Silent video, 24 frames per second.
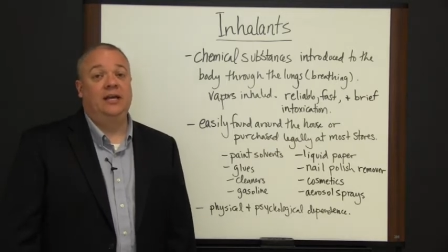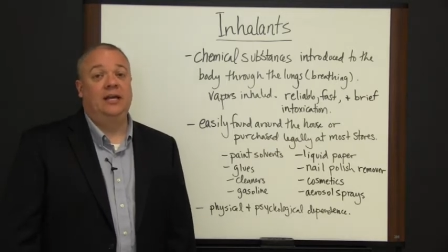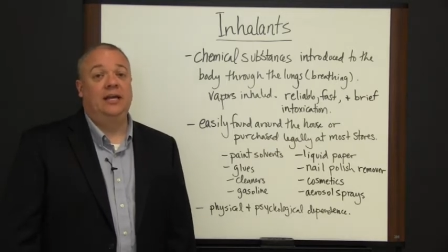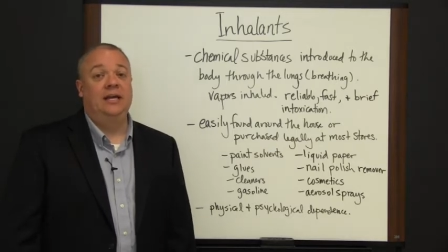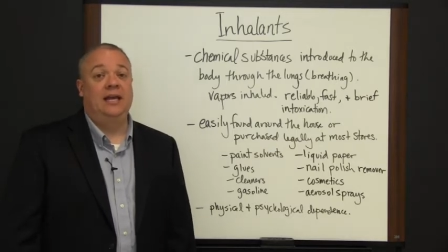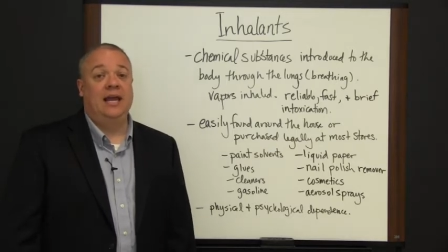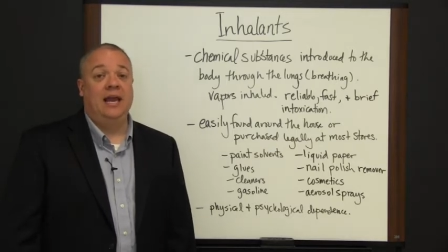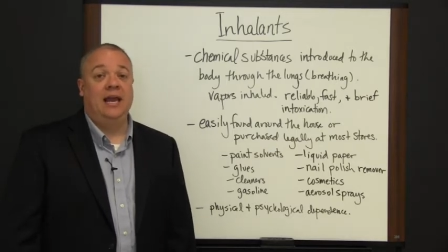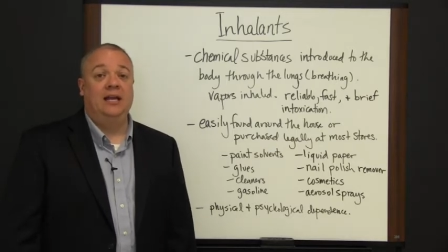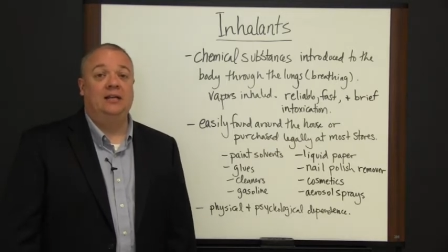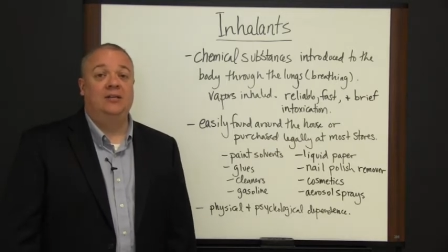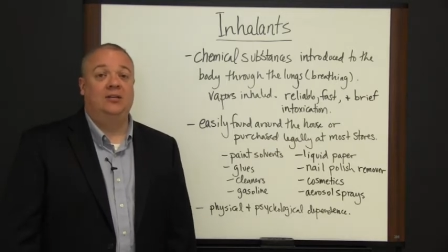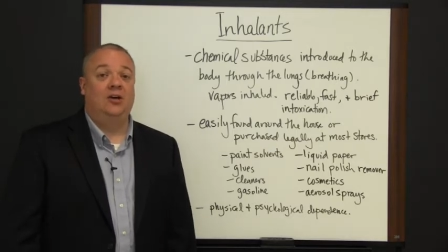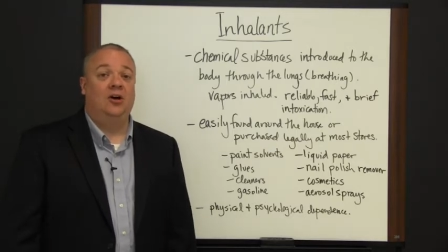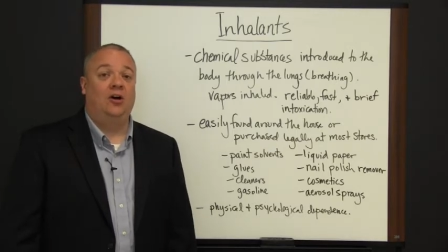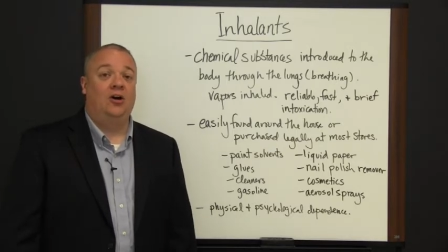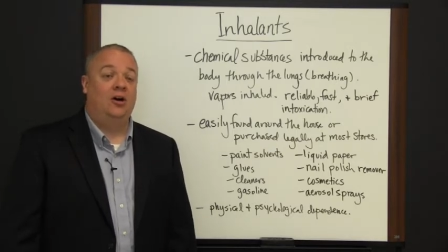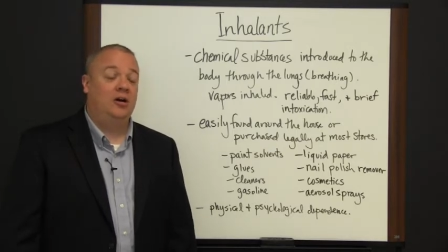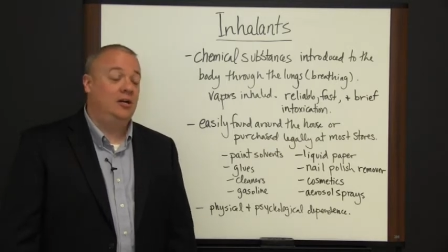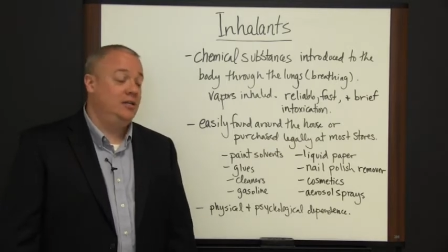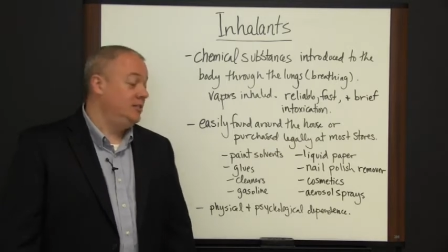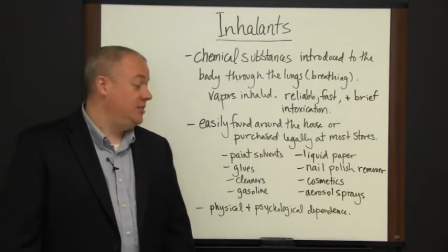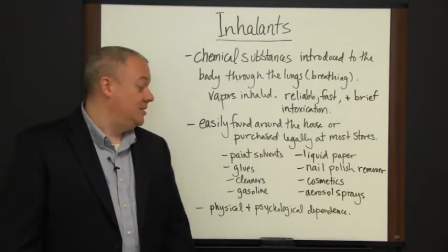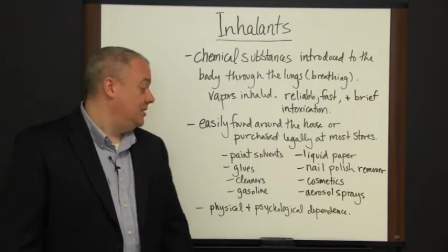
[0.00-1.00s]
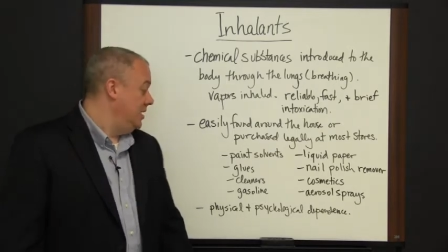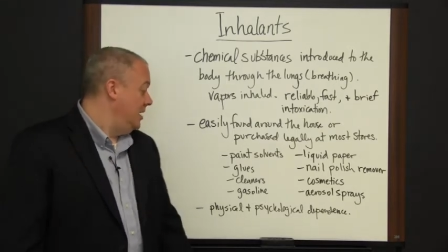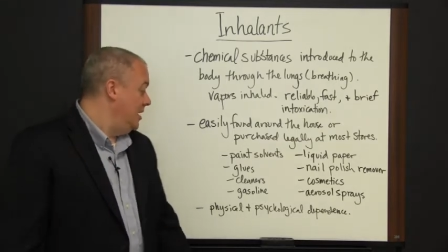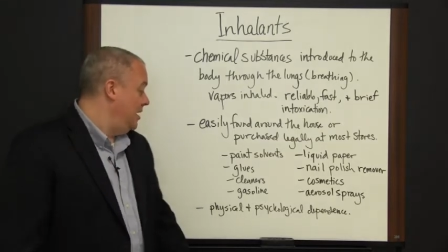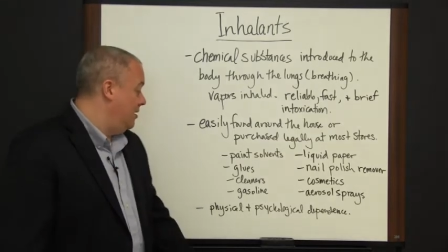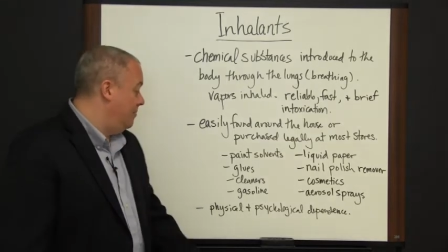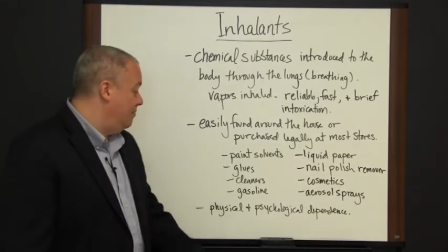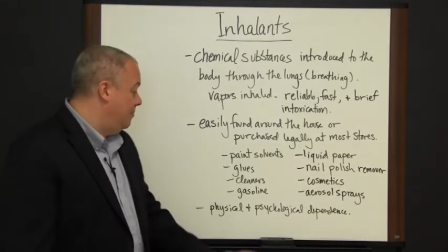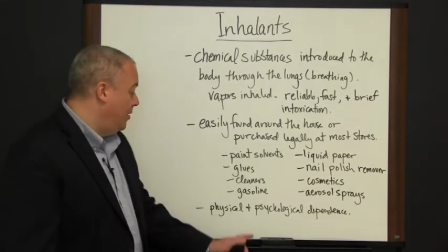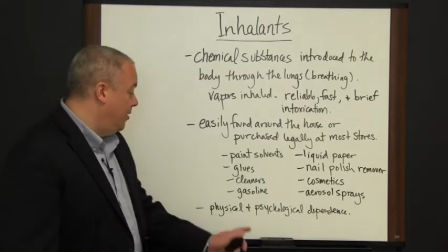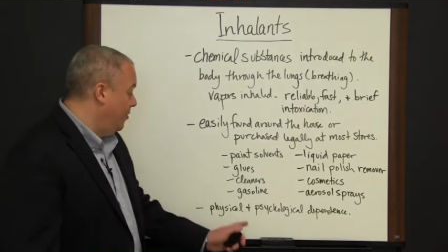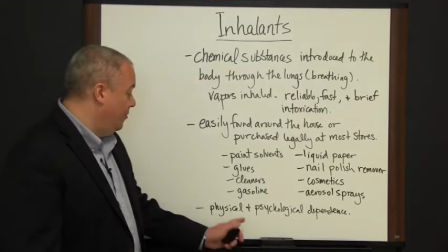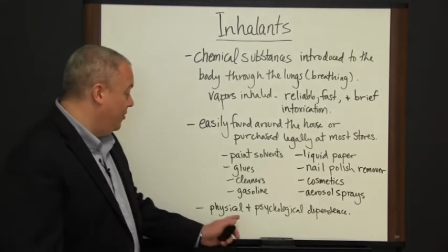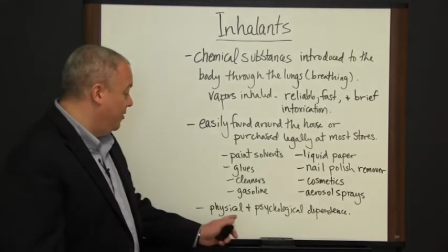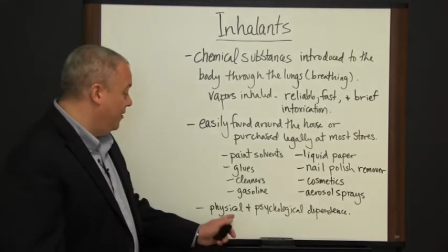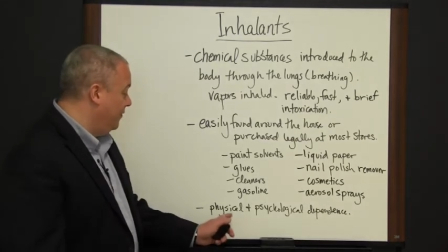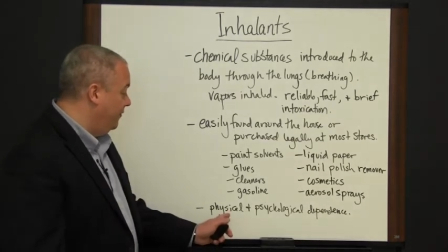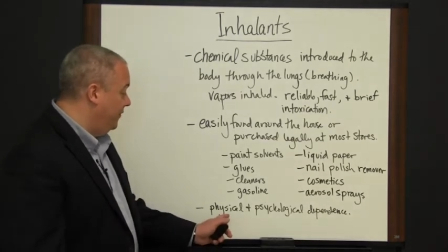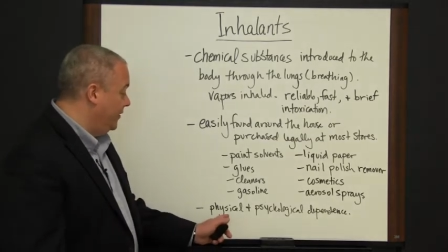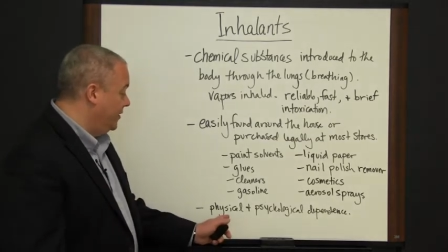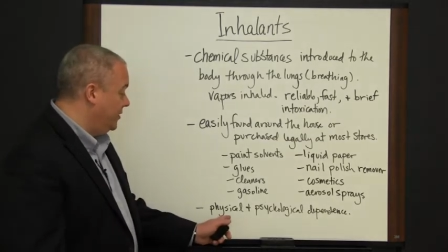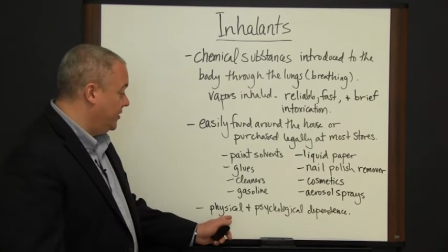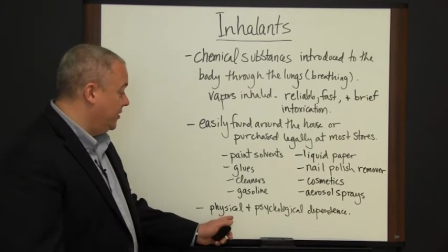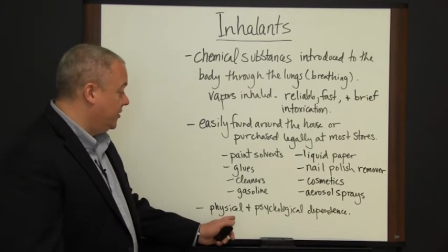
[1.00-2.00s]
They can cause
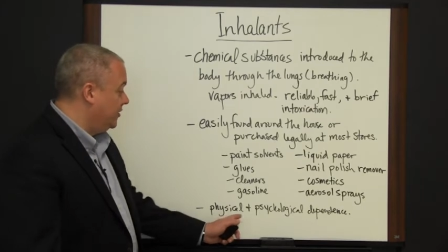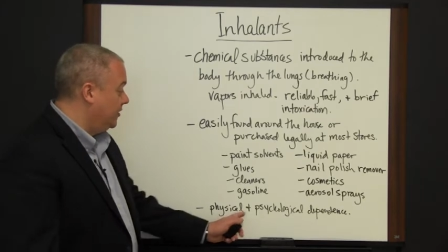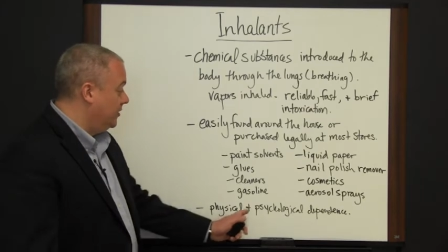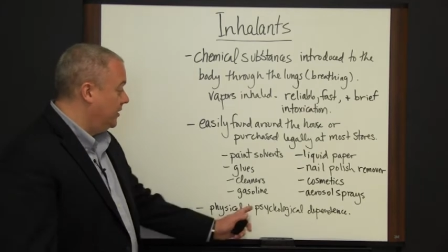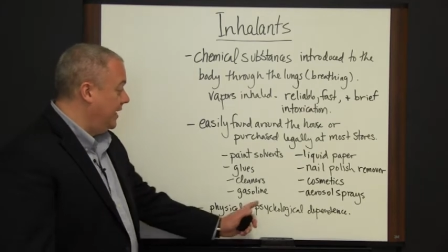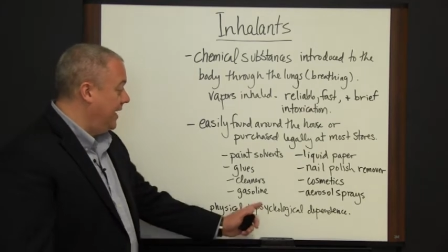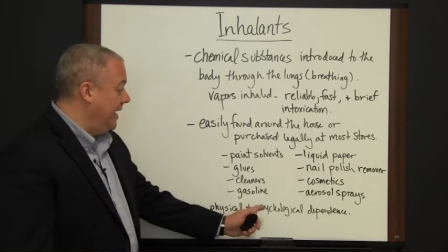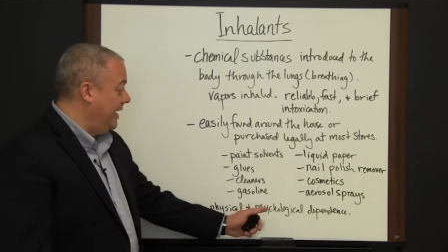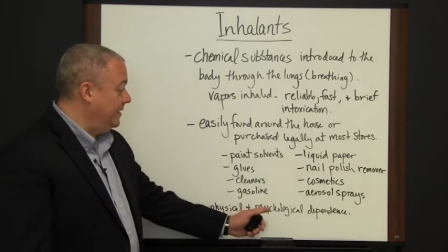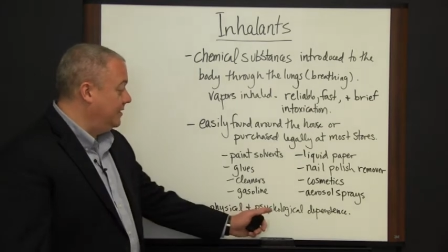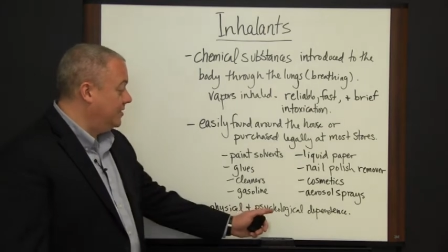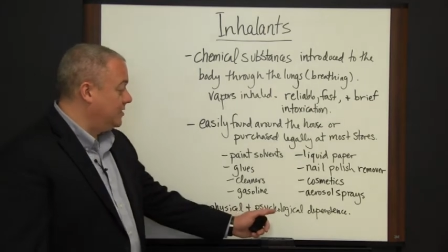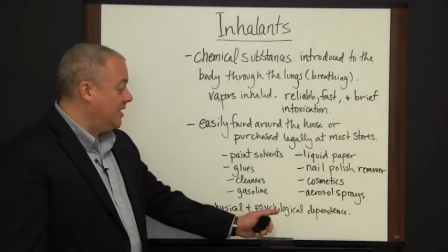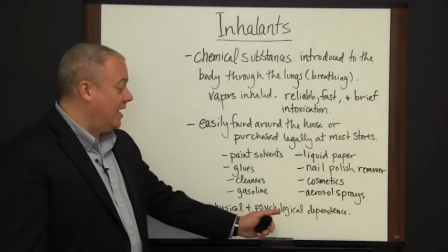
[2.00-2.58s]
both physical and